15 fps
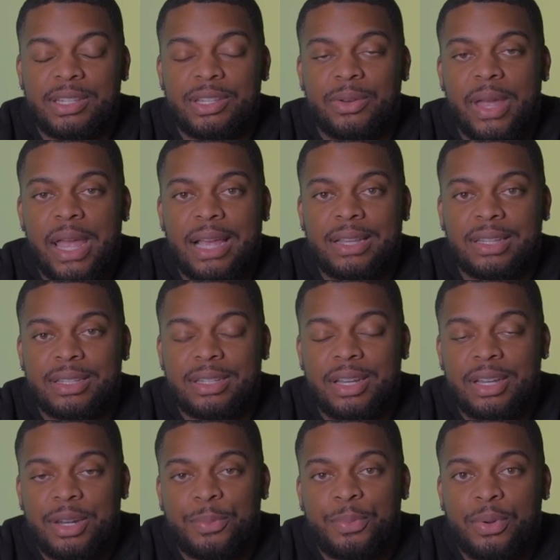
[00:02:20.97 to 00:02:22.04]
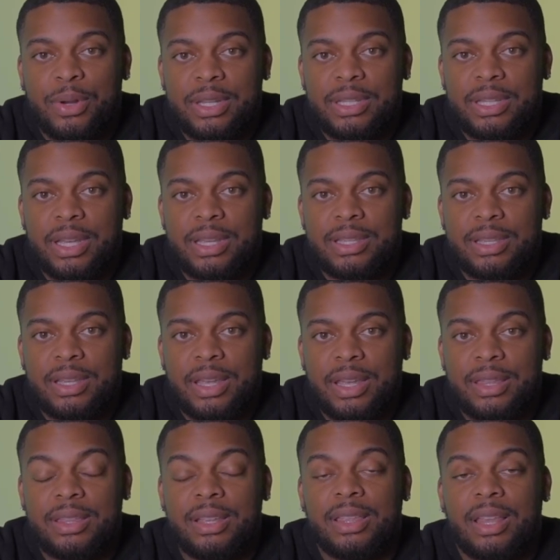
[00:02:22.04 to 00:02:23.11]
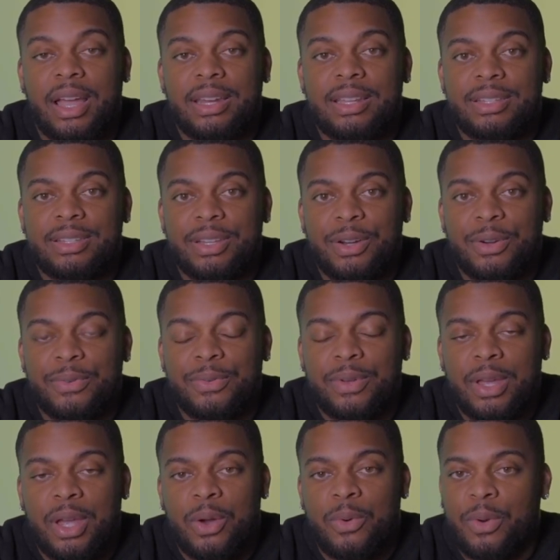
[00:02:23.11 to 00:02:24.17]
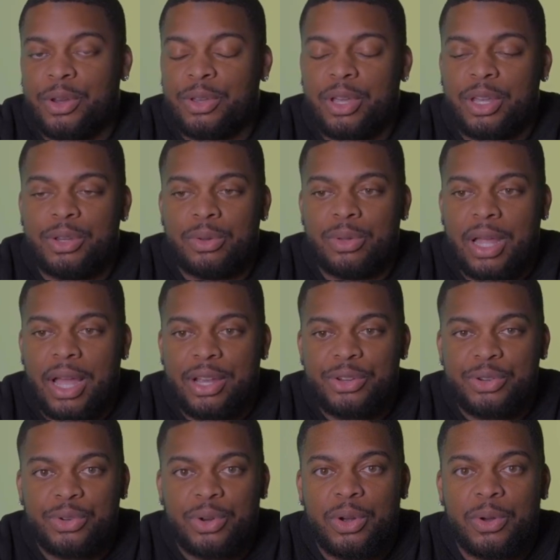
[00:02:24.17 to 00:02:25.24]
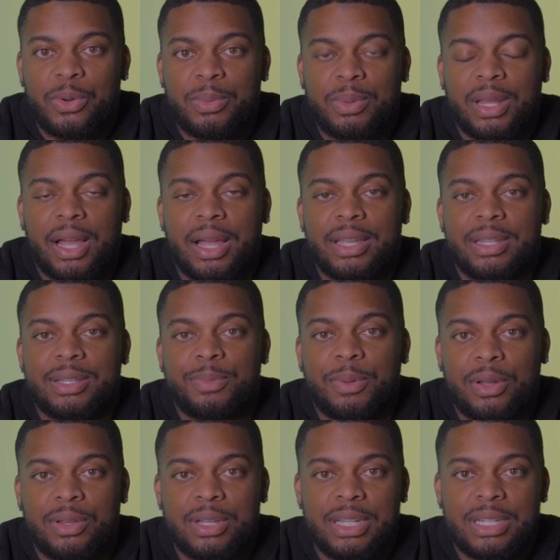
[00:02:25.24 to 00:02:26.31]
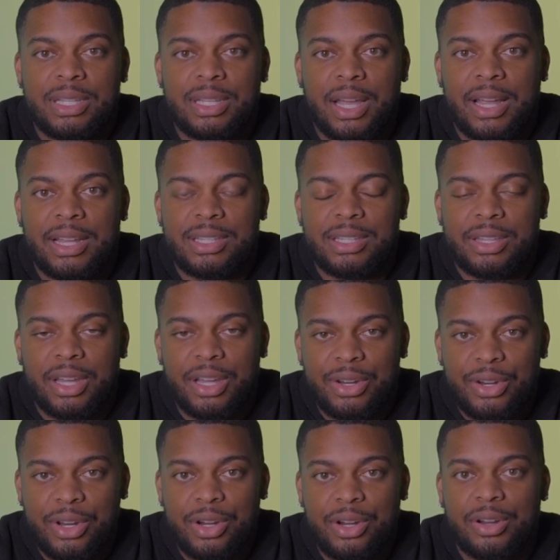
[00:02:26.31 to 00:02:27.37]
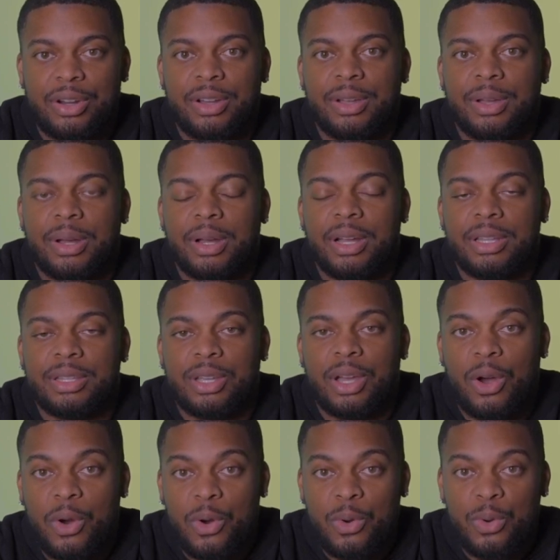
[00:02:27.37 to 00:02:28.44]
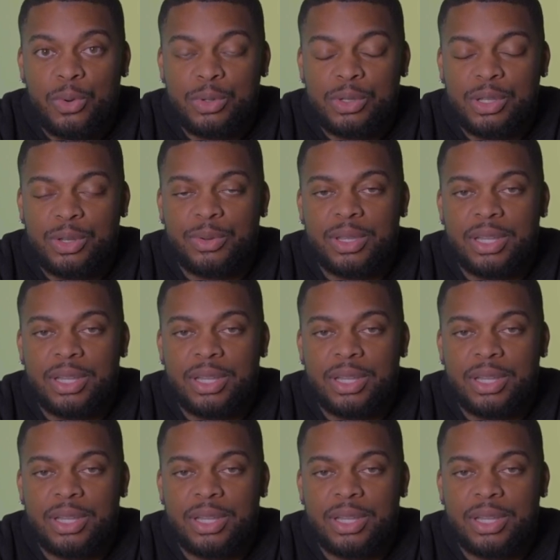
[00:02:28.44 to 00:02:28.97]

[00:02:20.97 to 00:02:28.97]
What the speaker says: So it has a ton of presets in the light itself, where you can do like strobe lights, police lights, thunder, a whole slew of